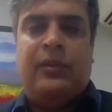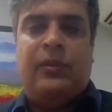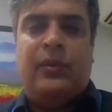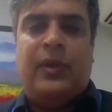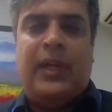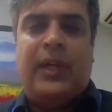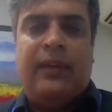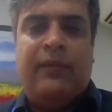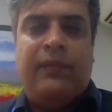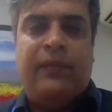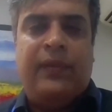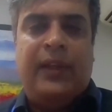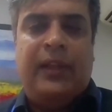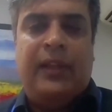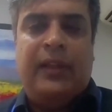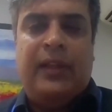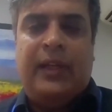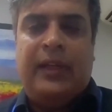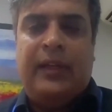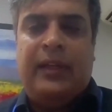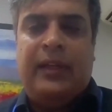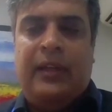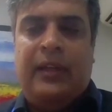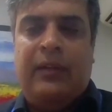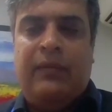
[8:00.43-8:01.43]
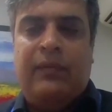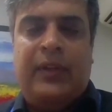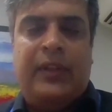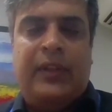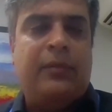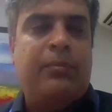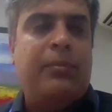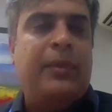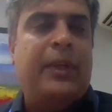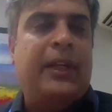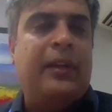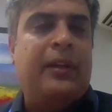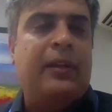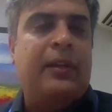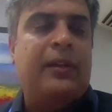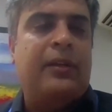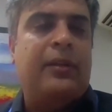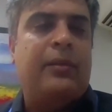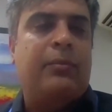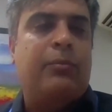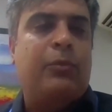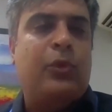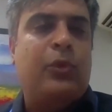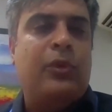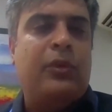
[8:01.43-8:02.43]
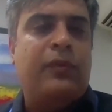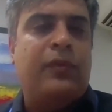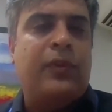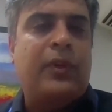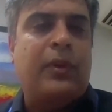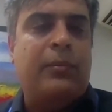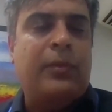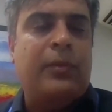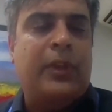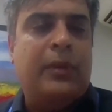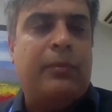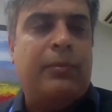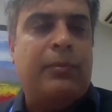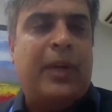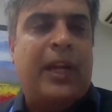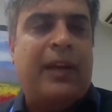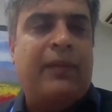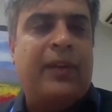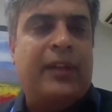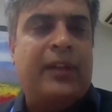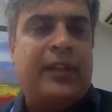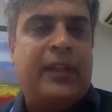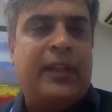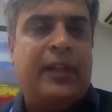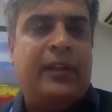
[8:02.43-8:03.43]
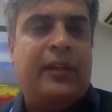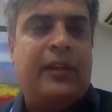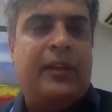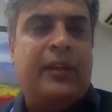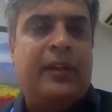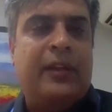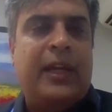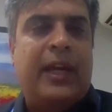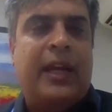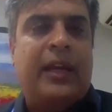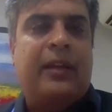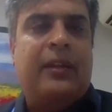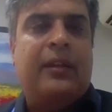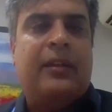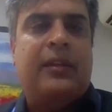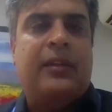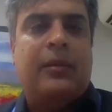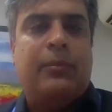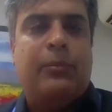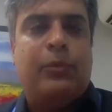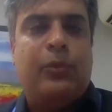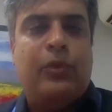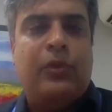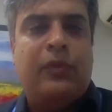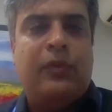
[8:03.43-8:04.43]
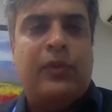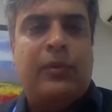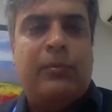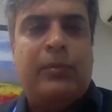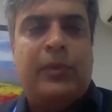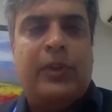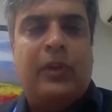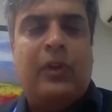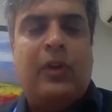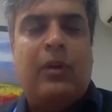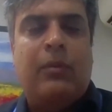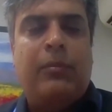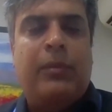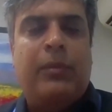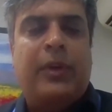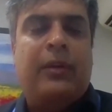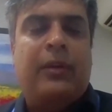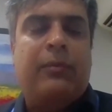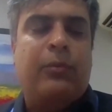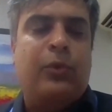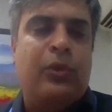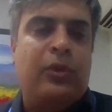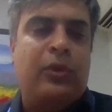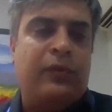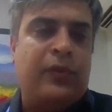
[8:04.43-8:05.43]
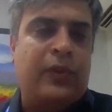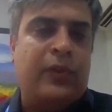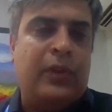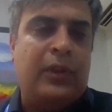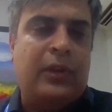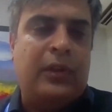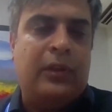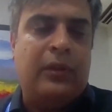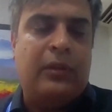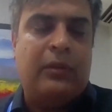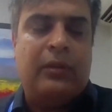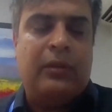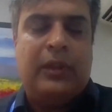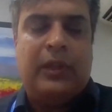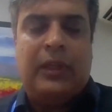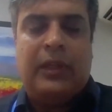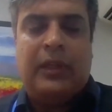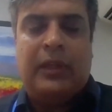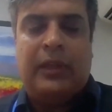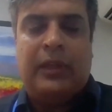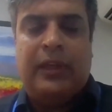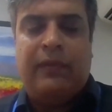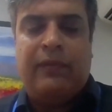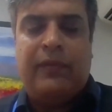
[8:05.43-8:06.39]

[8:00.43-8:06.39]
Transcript: So I feel the investments, both from the private sector and the support from the government, both for uh,